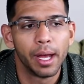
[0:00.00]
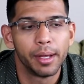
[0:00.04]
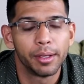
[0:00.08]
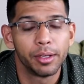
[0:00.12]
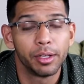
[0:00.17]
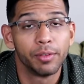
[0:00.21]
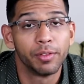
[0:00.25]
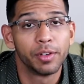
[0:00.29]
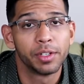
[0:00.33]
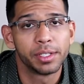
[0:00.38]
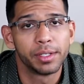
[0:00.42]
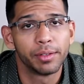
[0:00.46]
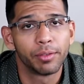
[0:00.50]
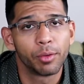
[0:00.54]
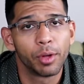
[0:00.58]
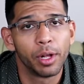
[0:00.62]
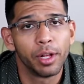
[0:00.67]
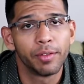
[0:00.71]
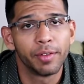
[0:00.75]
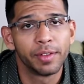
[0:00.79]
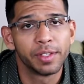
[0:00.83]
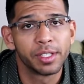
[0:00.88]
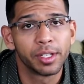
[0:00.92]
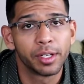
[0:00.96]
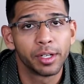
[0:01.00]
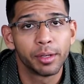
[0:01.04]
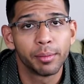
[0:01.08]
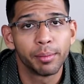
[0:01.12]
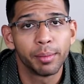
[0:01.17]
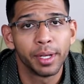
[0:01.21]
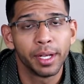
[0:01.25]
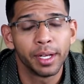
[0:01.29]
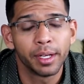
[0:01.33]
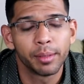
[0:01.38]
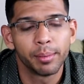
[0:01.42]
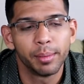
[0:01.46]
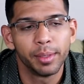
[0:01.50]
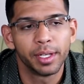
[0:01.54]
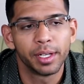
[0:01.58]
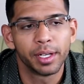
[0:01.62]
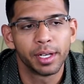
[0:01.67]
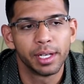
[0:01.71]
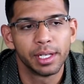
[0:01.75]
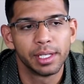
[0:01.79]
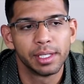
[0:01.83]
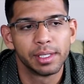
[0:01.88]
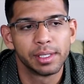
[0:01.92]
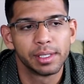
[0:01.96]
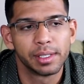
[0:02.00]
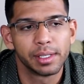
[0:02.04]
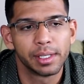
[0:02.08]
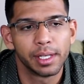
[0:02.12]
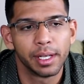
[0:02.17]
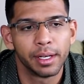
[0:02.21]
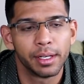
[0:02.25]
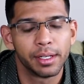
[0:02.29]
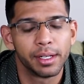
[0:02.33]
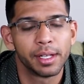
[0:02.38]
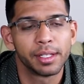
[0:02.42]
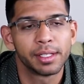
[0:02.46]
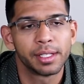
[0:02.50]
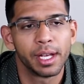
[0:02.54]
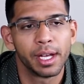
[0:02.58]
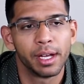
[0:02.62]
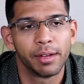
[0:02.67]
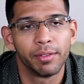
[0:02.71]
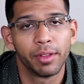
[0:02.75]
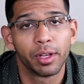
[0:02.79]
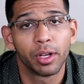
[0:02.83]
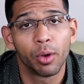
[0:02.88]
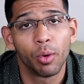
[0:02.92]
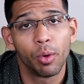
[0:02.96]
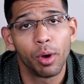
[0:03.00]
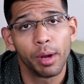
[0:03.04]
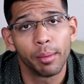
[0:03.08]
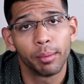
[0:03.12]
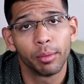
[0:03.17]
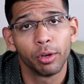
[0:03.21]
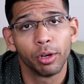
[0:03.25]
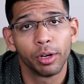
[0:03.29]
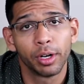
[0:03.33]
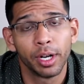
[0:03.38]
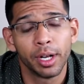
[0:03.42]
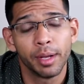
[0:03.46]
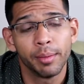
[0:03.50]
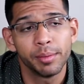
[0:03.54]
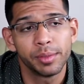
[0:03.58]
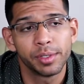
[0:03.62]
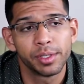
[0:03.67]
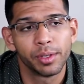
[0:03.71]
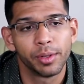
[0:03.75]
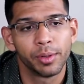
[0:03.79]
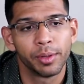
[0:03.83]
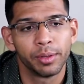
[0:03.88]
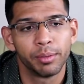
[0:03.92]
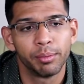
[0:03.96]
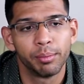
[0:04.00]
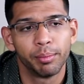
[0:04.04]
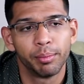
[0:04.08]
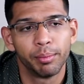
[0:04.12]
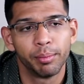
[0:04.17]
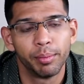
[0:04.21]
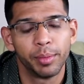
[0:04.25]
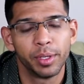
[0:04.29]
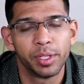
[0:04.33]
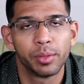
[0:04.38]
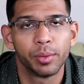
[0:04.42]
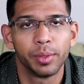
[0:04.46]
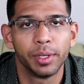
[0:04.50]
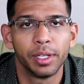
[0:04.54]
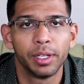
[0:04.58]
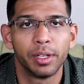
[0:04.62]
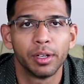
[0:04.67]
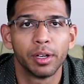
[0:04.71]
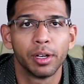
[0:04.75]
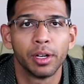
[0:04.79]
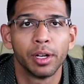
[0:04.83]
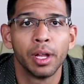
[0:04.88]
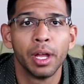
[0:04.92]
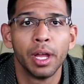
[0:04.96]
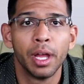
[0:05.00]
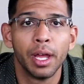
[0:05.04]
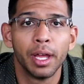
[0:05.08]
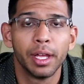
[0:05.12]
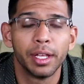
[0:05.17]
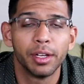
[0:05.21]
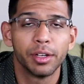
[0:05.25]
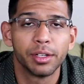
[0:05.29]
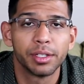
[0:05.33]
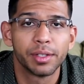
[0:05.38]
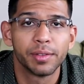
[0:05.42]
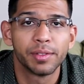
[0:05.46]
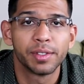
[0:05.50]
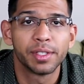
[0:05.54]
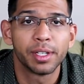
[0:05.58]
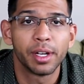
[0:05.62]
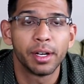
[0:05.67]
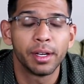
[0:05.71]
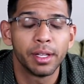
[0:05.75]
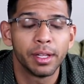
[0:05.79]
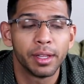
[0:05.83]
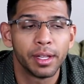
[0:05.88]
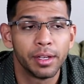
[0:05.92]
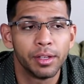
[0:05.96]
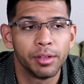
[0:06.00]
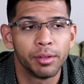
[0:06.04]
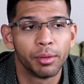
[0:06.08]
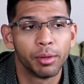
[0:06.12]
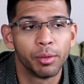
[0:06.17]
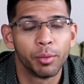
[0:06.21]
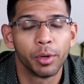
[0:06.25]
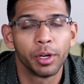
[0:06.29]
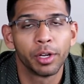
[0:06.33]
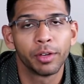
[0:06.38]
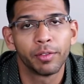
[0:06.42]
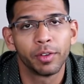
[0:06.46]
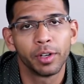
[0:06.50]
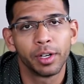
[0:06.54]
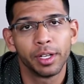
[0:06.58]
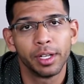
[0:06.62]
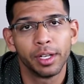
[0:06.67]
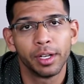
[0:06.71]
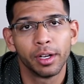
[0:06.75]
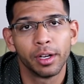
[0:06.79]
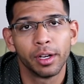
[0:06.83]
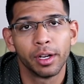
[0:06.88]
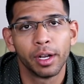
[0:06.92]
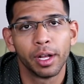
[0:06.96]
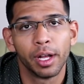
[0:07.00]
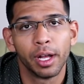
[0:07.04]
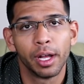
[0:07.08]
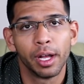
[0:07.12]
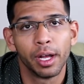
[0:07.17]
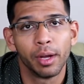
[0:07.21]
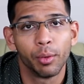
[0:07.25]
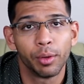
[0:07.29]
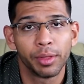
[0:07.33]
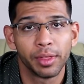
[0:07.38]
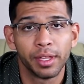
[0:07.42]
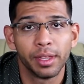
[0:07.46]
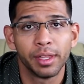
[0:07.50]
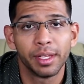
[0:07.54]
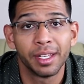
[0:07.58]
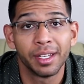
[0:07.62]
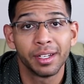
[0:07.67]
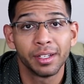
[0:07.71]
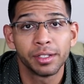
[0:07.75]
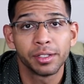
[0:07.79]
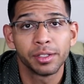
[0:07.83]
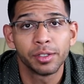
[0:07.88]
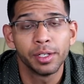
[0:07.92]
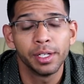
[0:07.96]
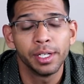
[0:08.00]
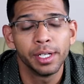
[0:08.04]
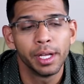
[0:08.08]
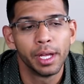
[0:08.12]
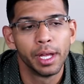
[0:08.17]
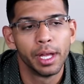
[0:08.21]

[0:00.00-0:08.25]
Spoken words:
University of Guelph is a good pick because it does have the co-op program. So between your years of study, then you will work for a year within the industry,